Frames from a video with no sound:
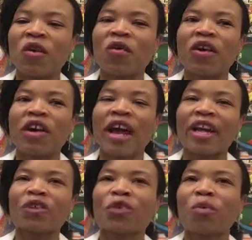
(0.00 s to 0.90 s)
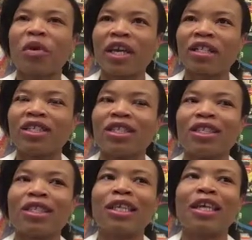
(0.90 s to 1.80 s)
over an actual
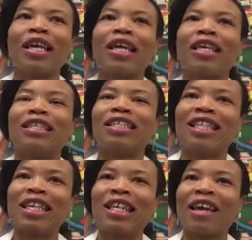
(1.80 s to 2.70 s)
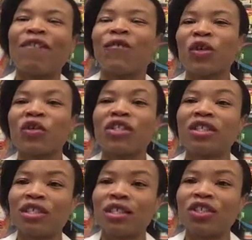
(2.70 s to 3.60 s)
patient and seeing that first
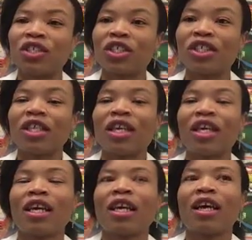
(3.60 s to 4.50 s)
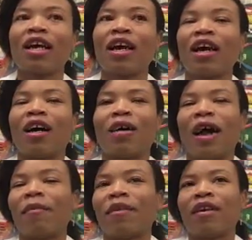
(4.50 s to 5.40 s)
incision.
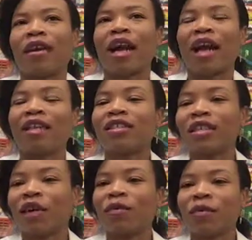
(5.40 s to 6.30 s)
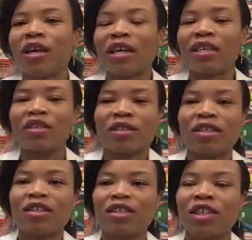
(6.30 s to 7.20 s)
I mean, honestly,
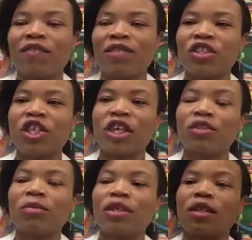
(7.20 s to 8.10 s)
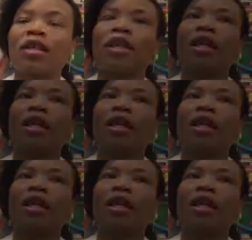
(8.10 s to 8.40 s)
it's definitely changed me.